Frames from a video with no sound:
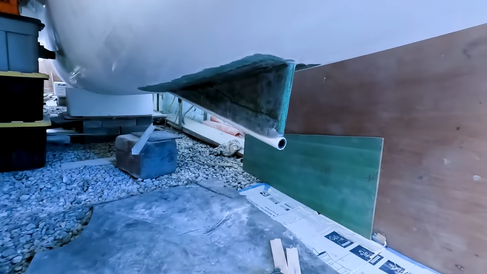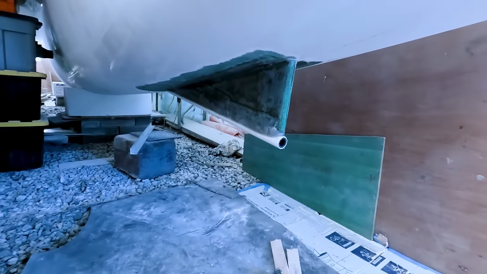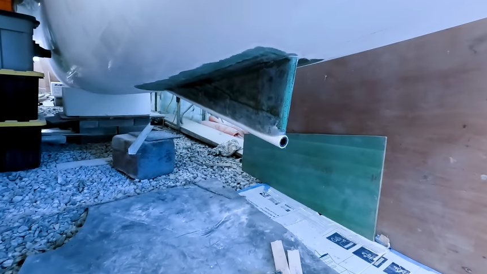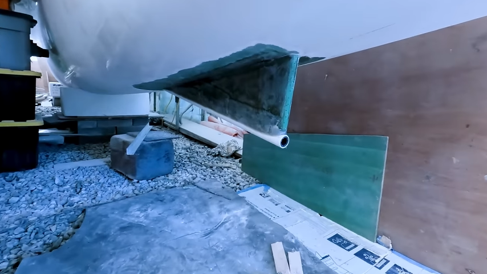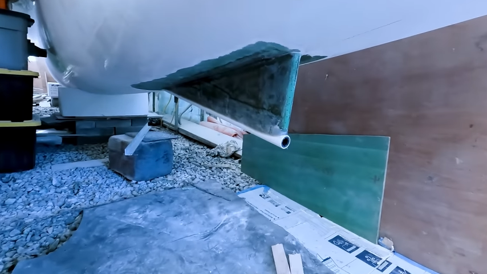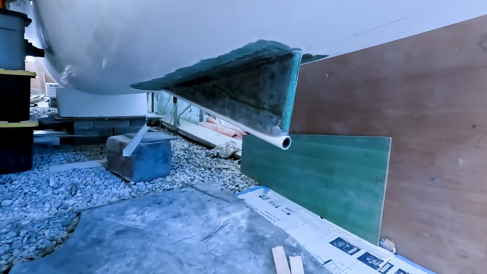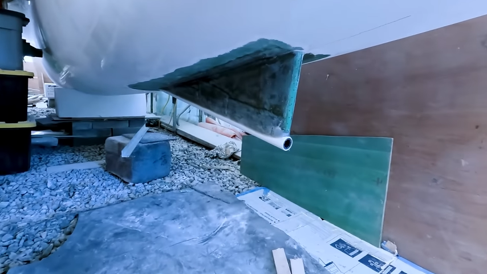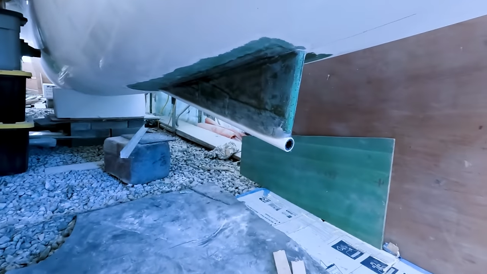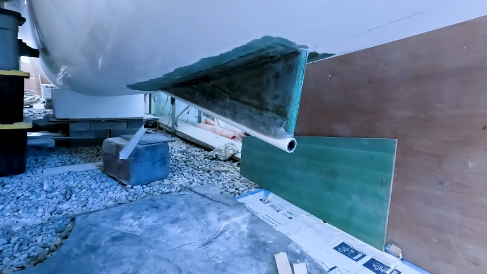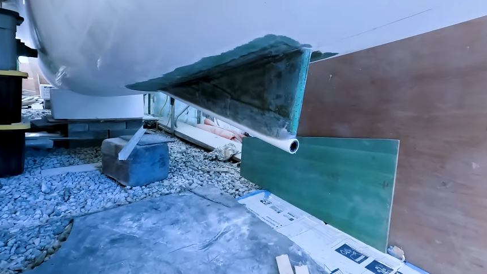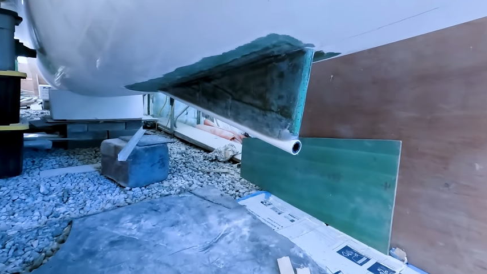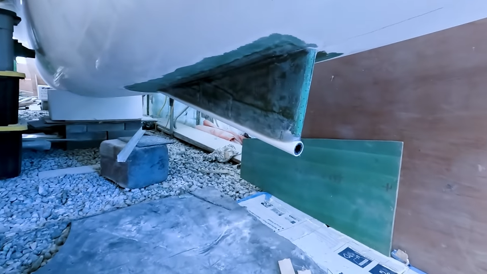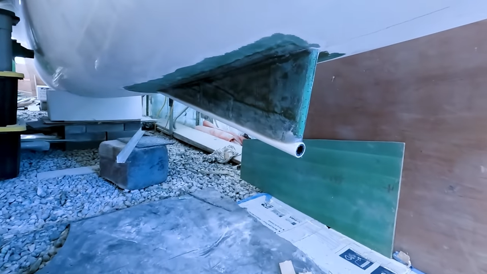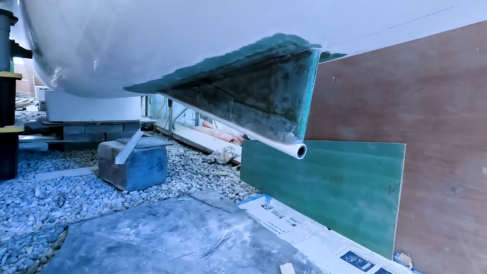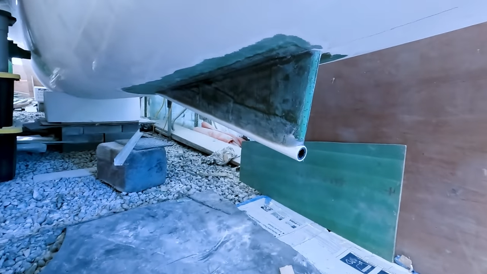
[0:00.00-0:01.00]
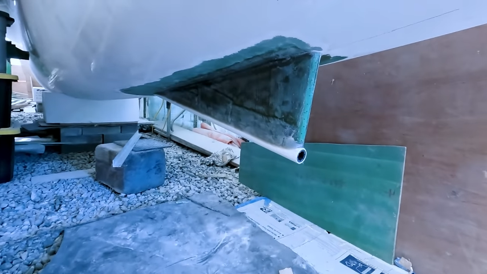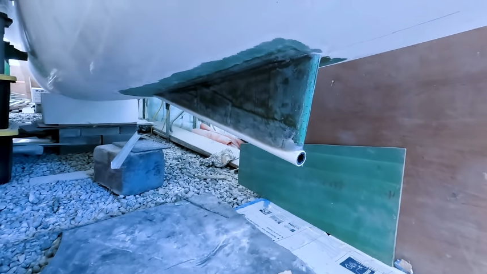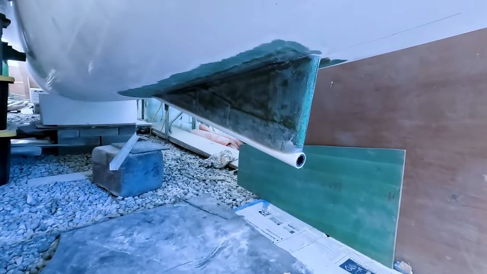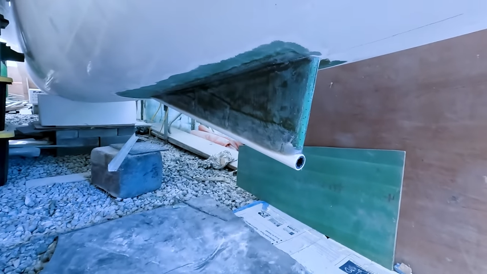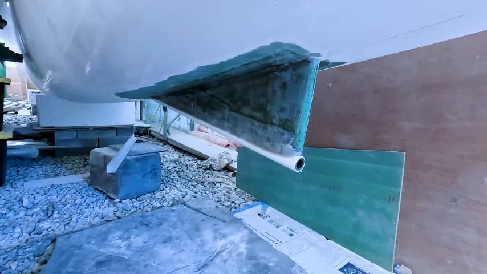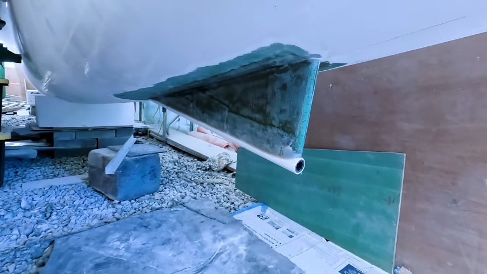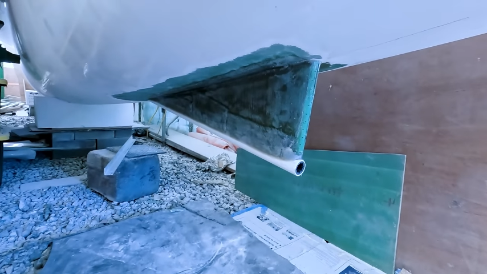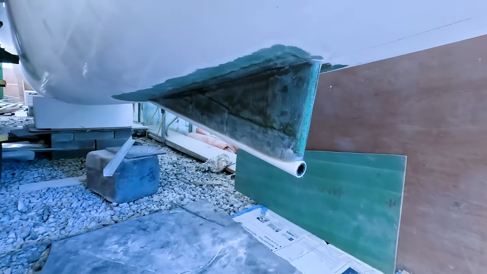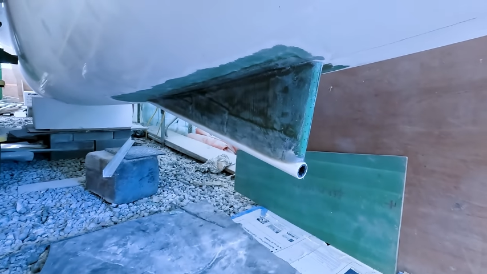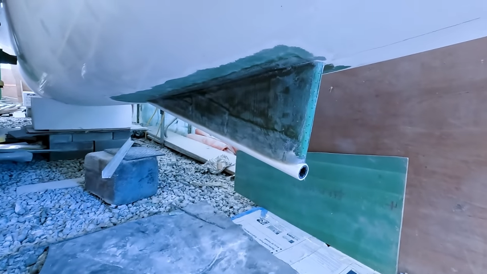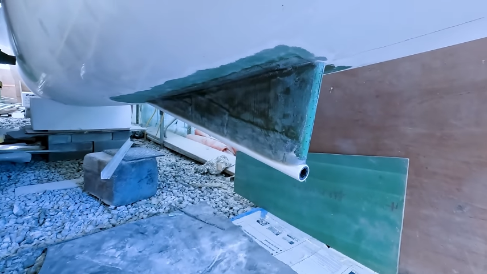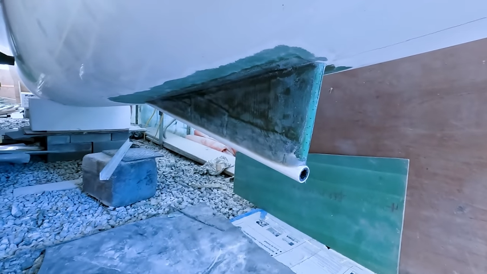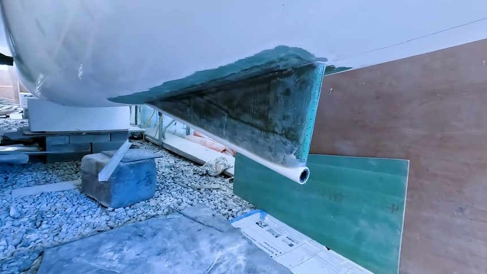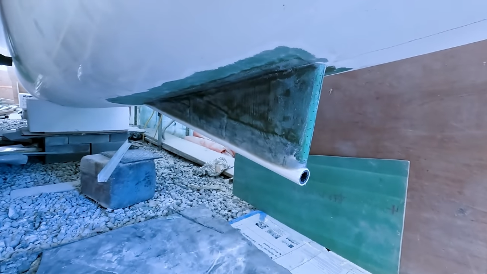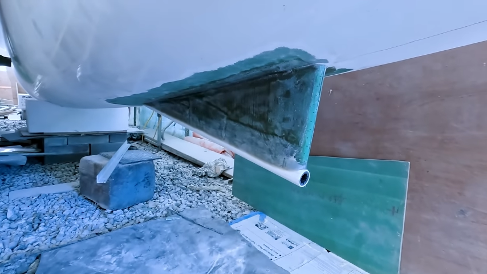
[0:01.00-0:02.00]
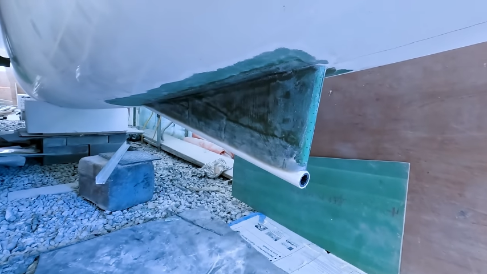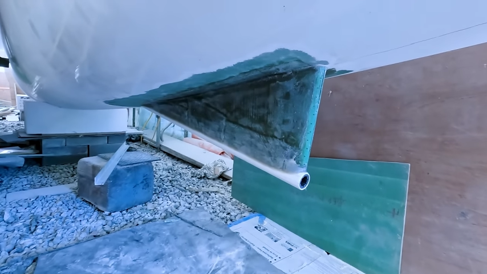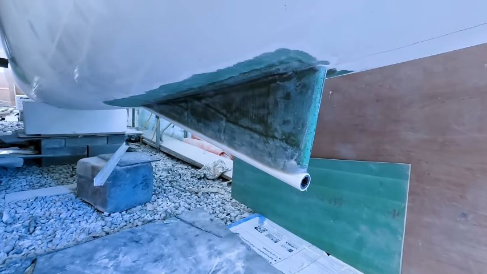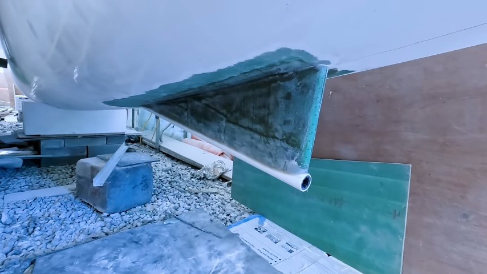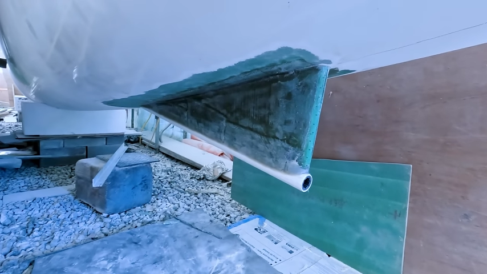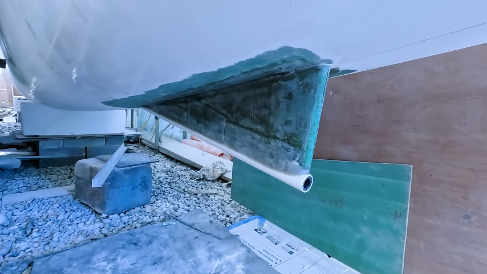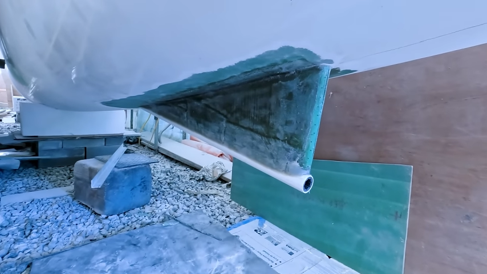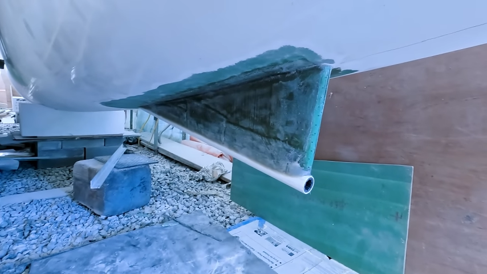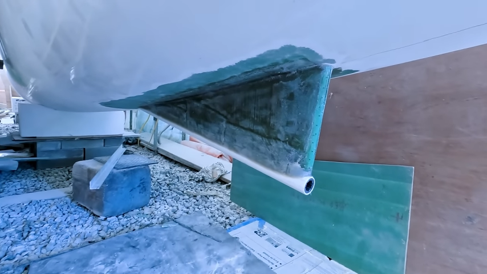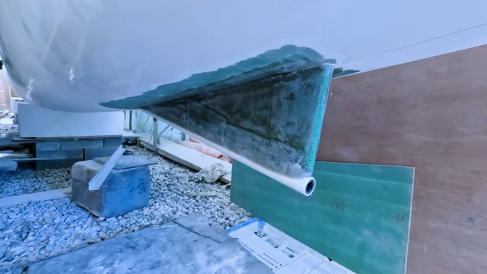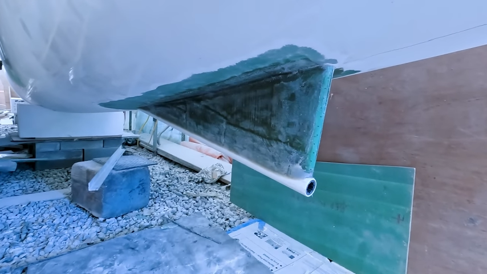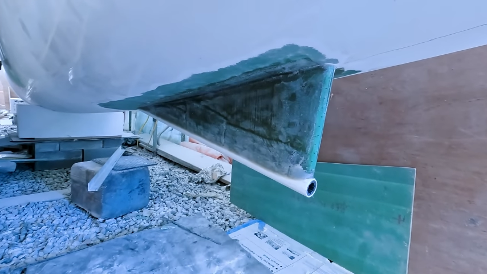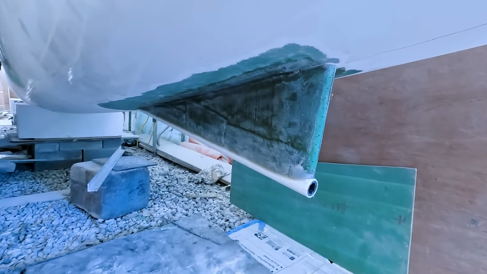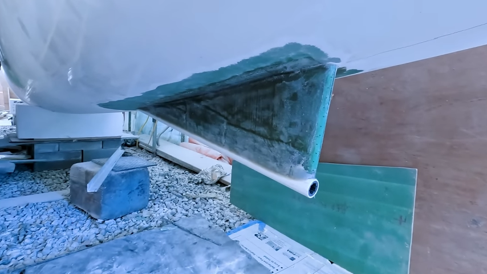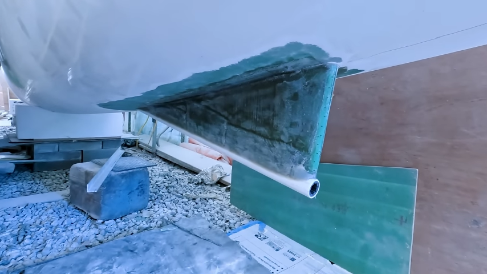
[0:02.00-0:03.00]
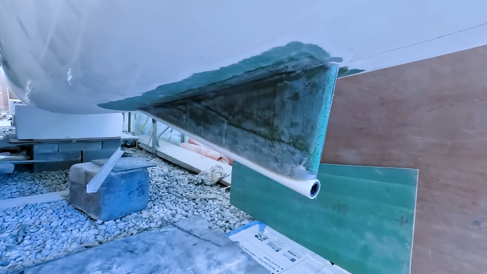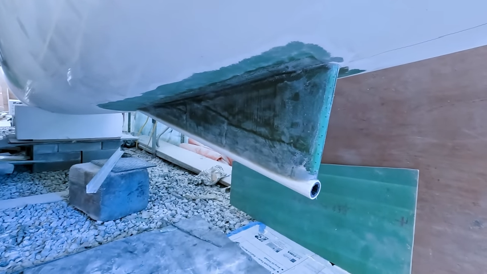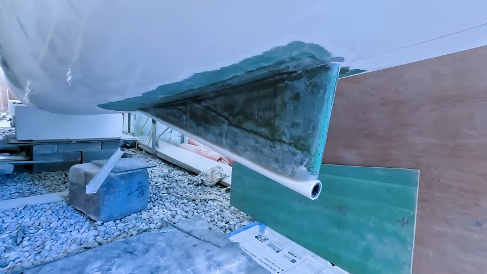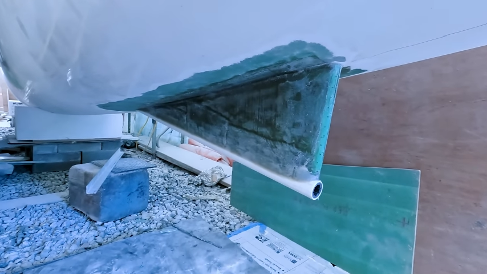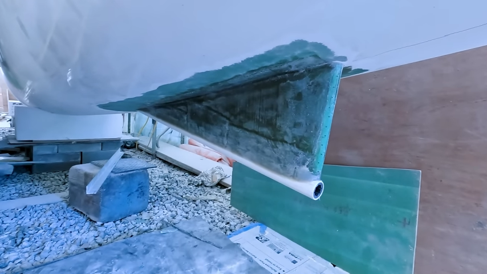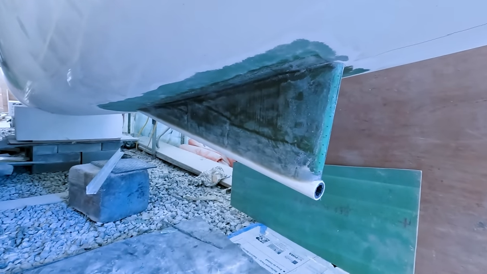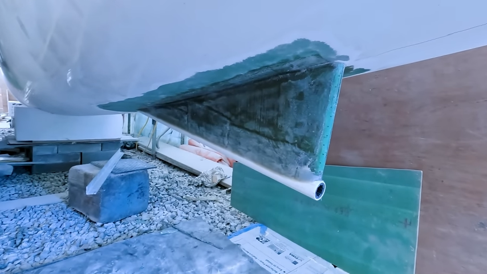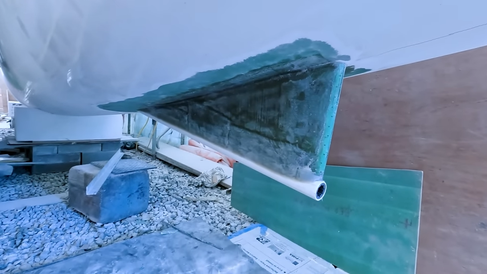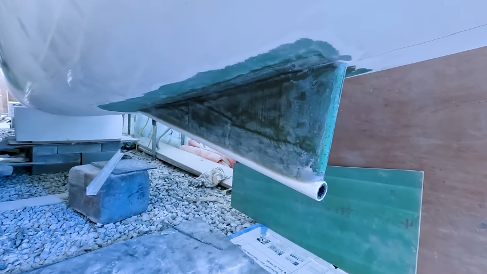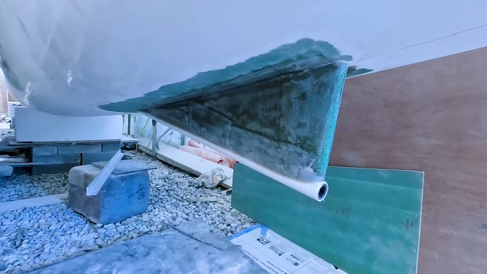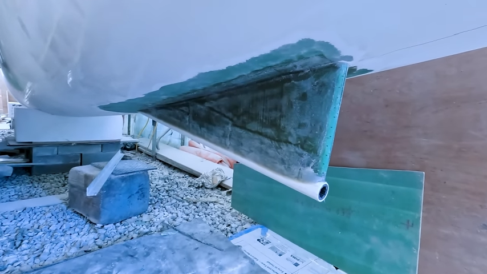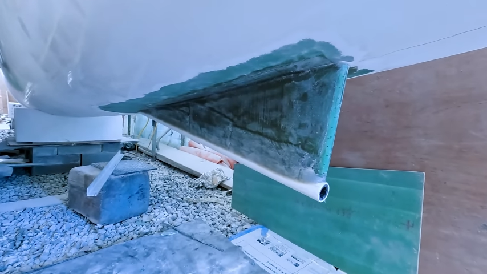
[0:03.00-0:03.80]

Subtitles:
(no speaker visible)